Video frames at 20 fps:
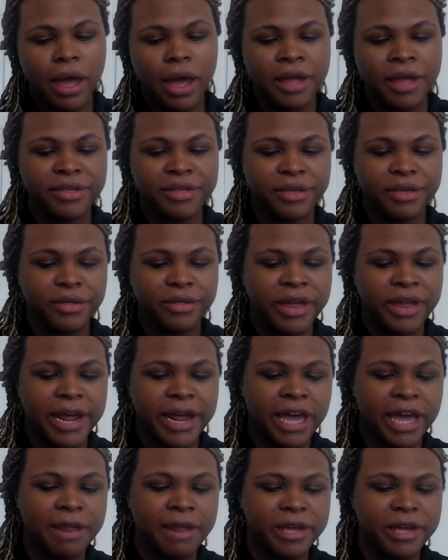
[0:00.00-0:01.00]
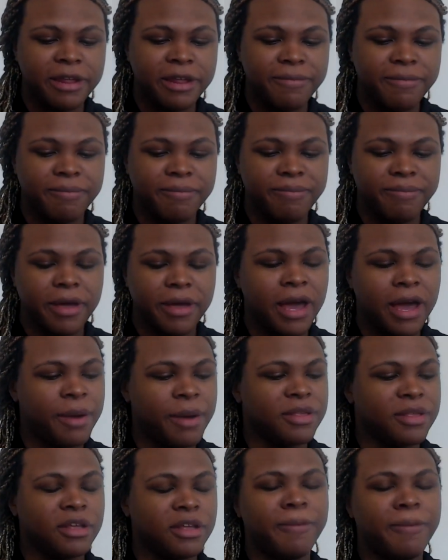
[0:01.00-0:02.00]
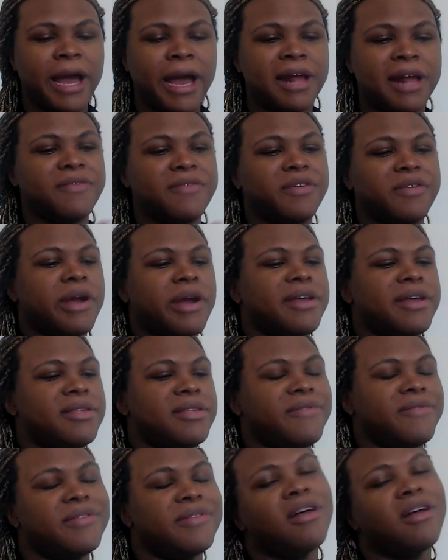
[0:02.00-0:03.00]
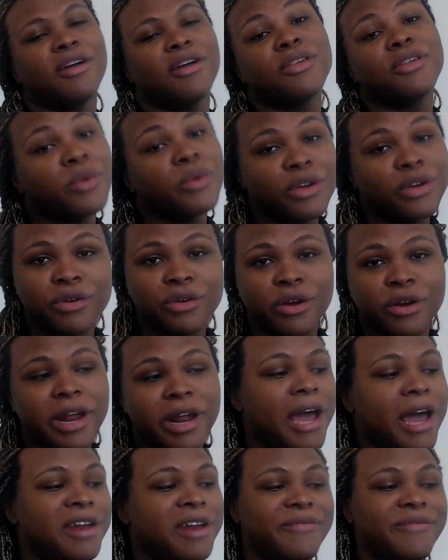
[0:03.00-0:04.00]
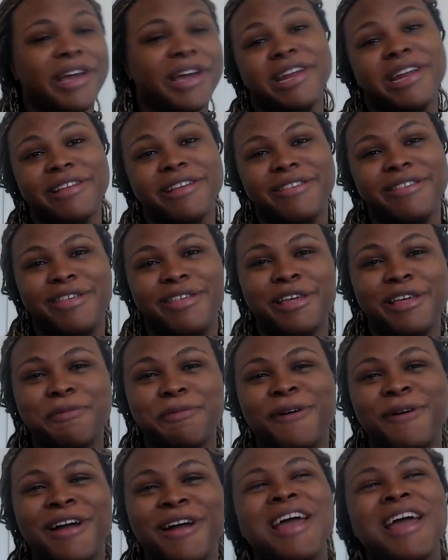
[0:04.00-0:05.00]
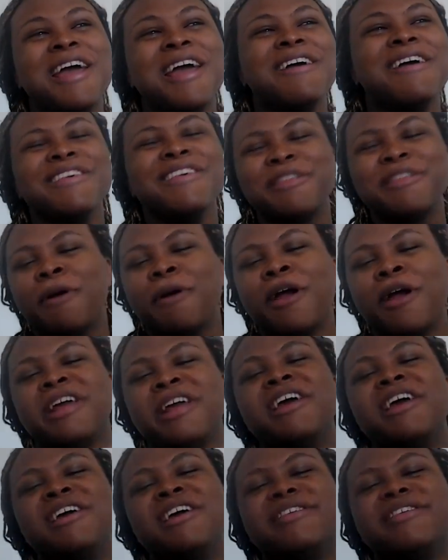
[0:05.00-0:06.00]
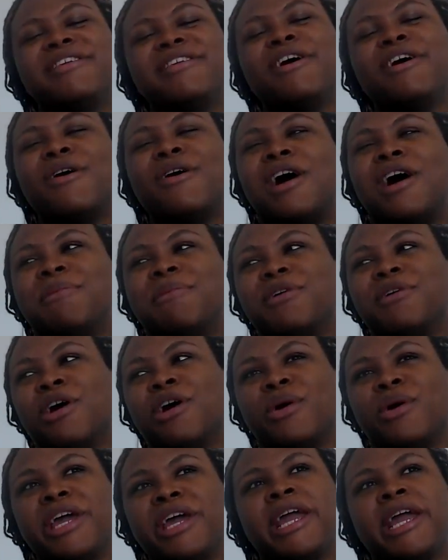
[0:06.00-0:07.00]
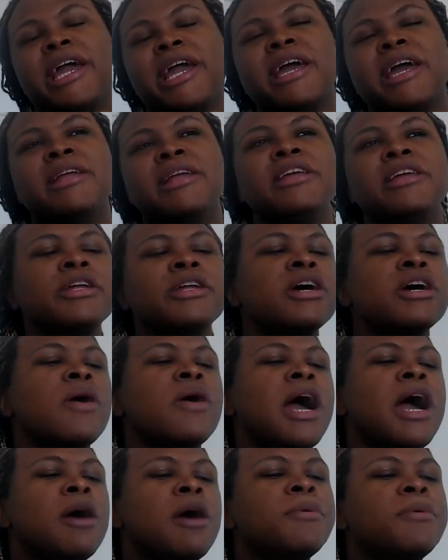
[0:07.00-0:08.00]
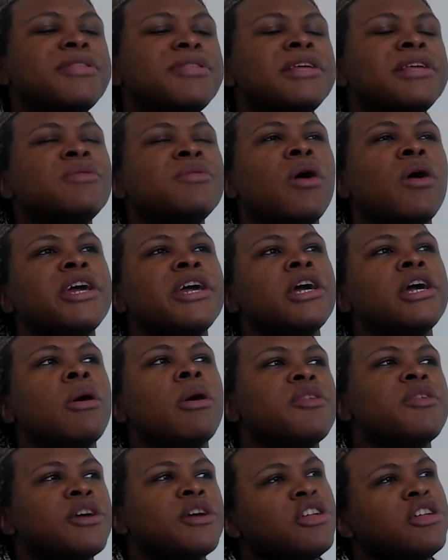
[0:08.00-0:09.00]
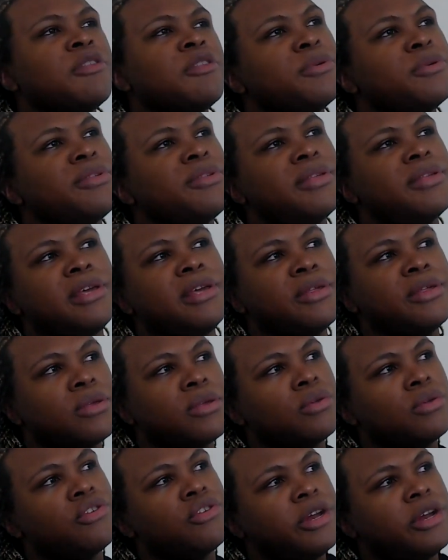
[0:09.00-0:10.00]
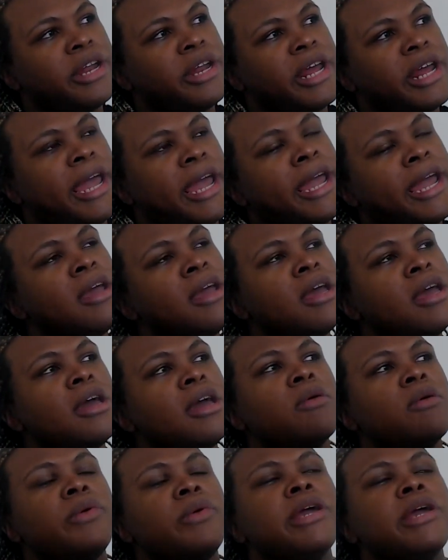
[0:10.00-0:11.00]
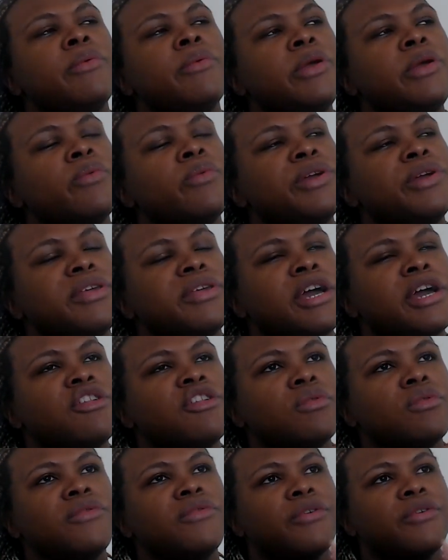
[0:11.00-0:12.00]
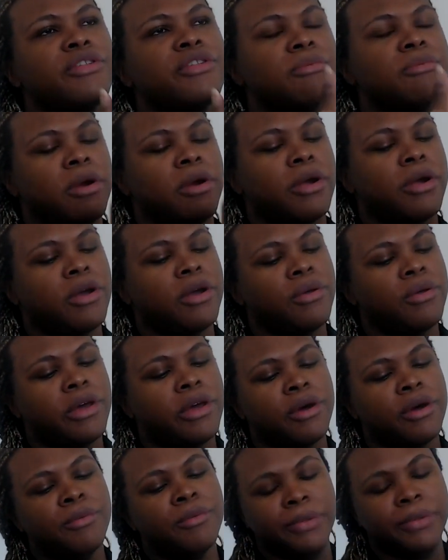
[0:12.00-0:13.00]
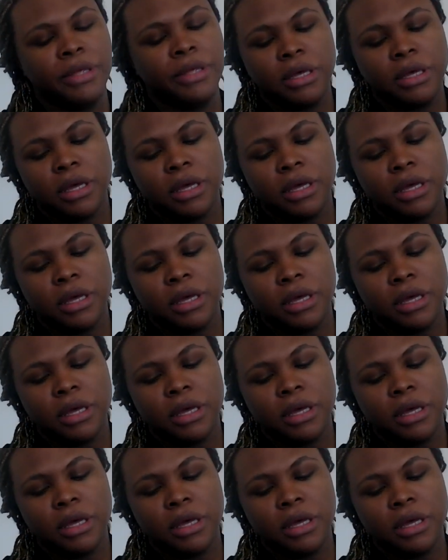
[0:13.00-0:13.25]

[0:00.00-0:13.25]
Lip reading: And so then I kind of I was a little passive aggressive, and long story short, I got invited to this party. So I'm going, and I almost didn't want to go. I was actually supposed to see Soldier today. We rescheduled for tomorrow though.